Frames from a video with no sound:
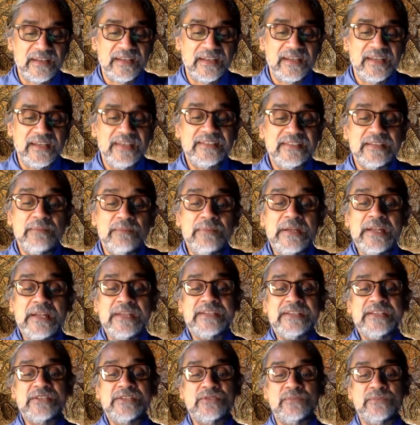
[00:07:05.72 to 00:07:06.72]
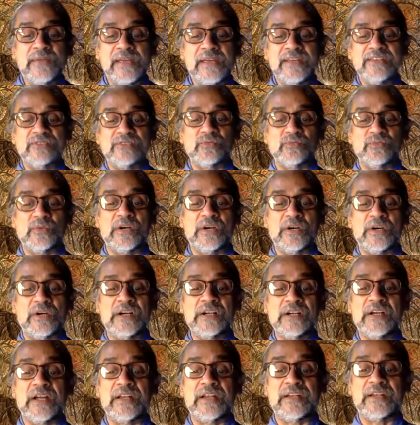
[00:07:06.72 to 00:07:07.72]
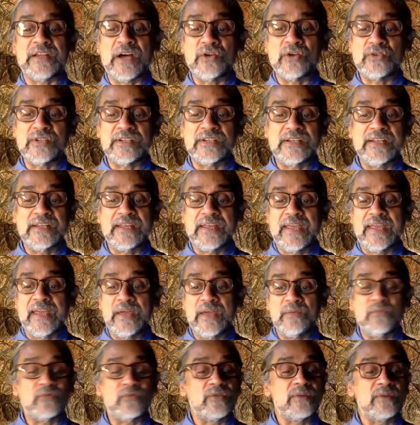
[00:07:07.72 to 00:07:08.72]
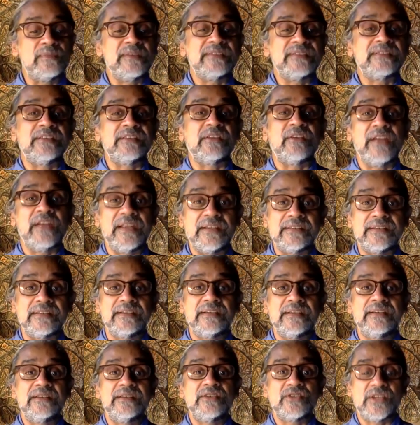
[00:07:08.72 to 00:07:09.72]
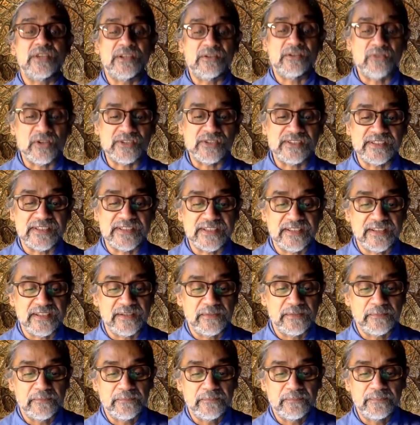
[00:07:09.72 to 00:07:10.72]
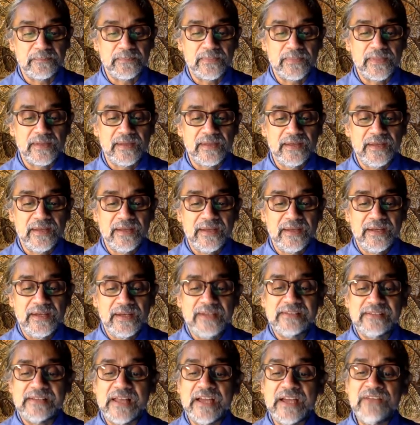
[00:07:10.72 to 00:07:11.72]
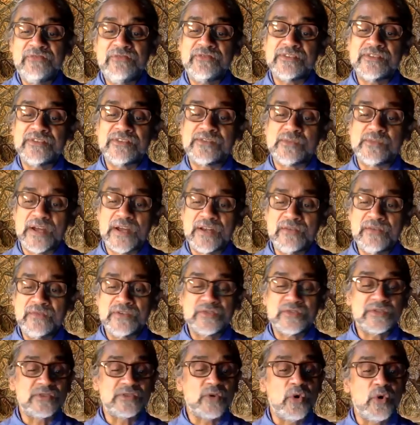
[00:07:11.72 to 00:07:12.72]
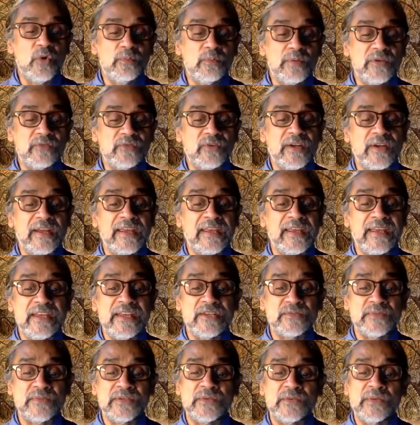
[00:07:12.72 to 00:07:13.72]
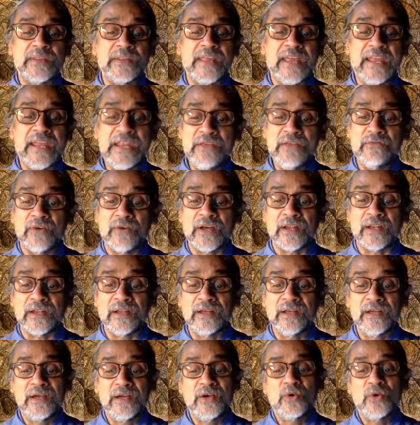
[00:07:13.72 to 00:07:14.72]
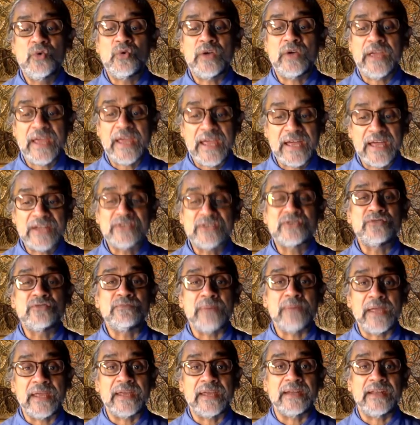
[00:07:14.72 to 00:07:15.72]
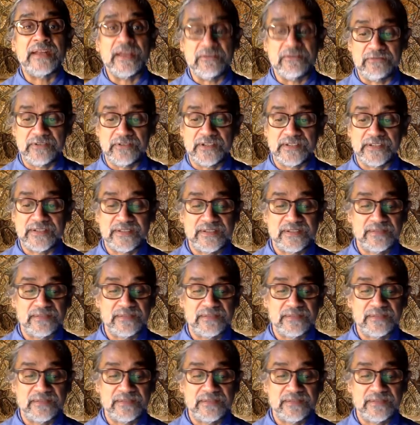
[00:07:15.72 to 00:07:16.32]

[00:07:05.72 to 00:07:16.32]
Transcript: His ability to make his work undoubtedly came from his great generosity. His life was one which was open for engagement with anyone who cared to make an effort.